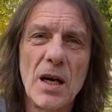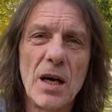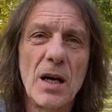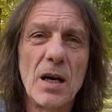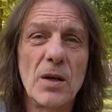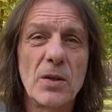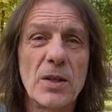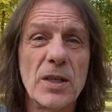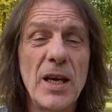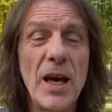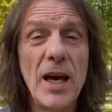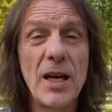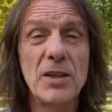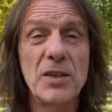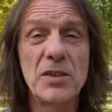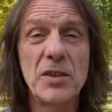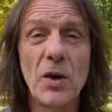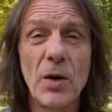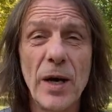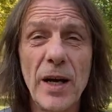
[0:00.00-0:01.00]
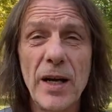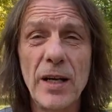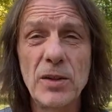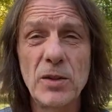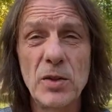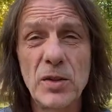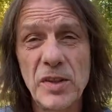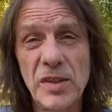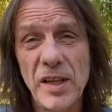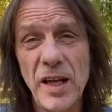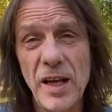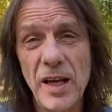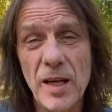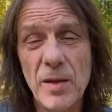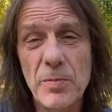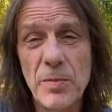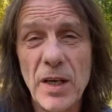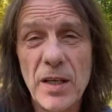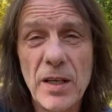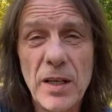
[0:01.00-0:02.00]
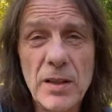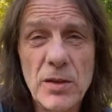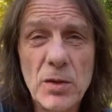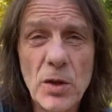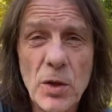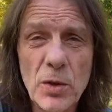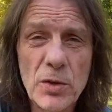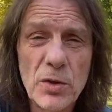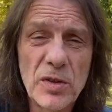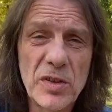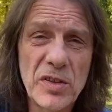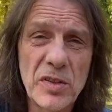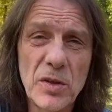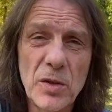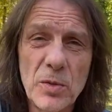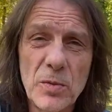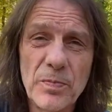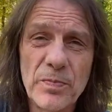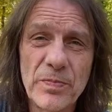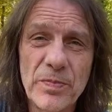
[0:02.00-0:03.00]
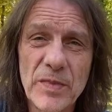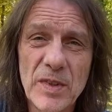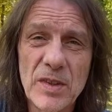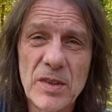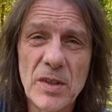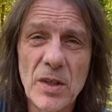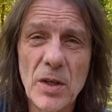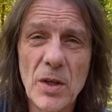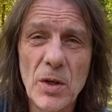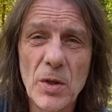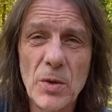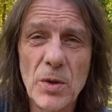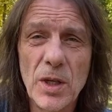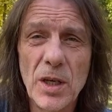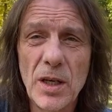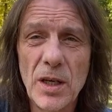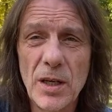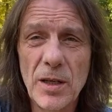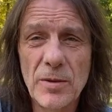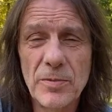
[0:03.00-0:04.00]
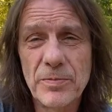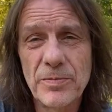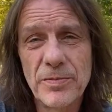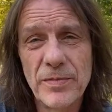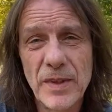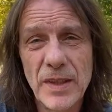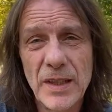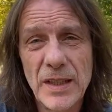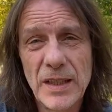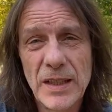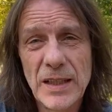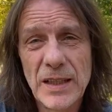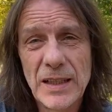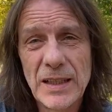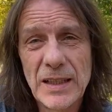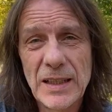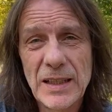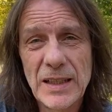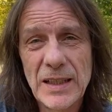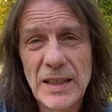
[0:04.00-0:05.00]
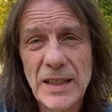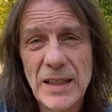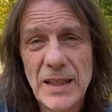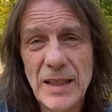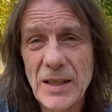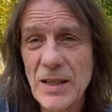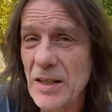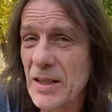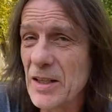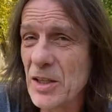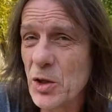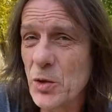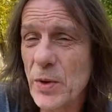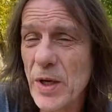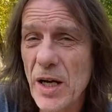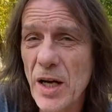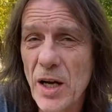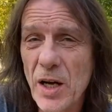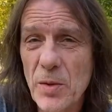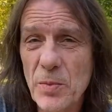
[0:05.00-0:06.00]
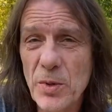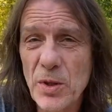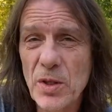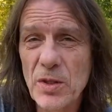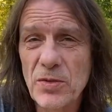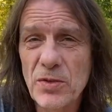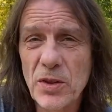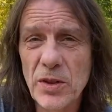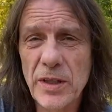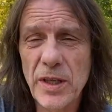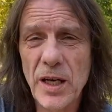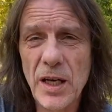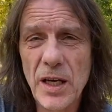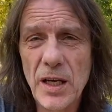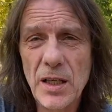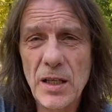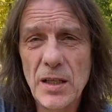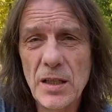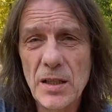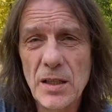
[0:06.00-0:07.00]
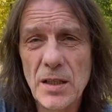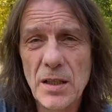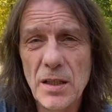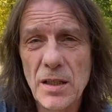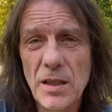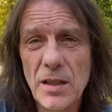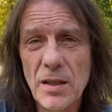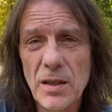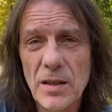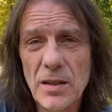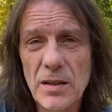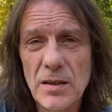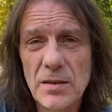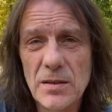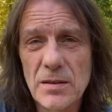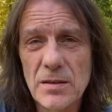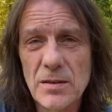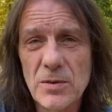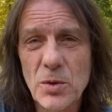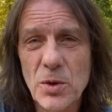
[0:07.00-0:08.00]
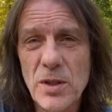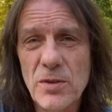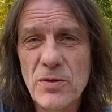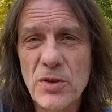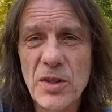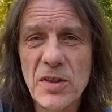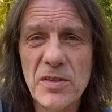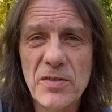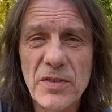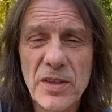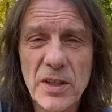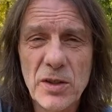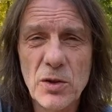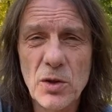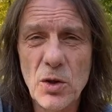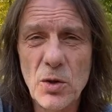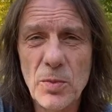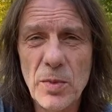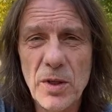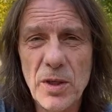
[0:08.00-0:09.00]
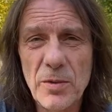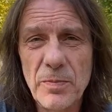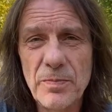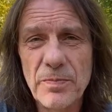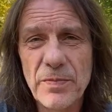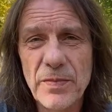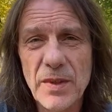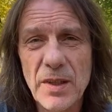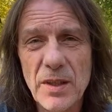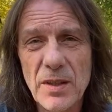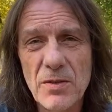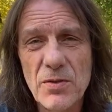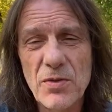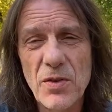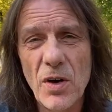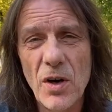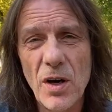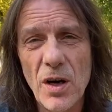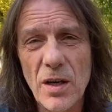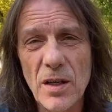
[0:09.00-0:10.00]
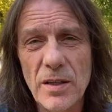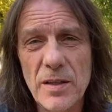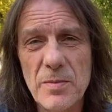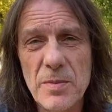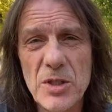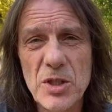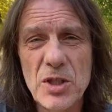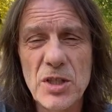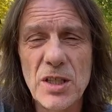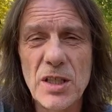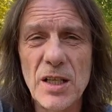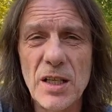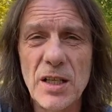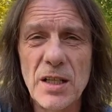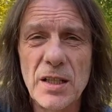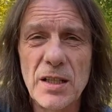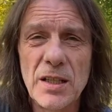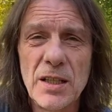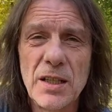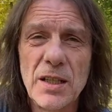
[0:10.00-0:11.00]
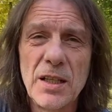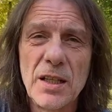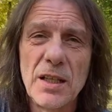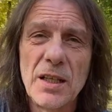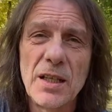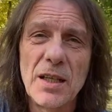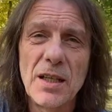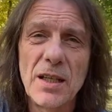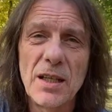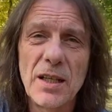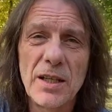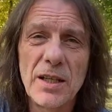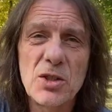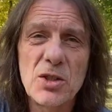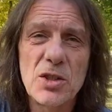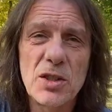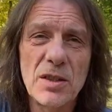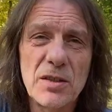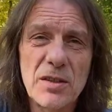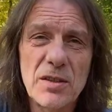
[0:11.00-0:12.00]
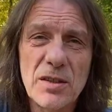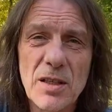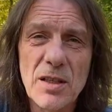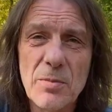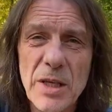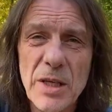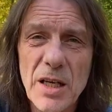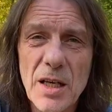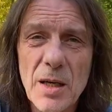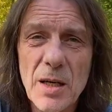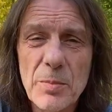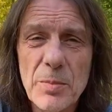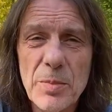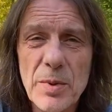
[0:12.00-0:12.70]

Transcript: Okay, so I hate to say it, but I told you so. So here we are, beautiful day, 21st of October in the fall in Michigan. Elections coming up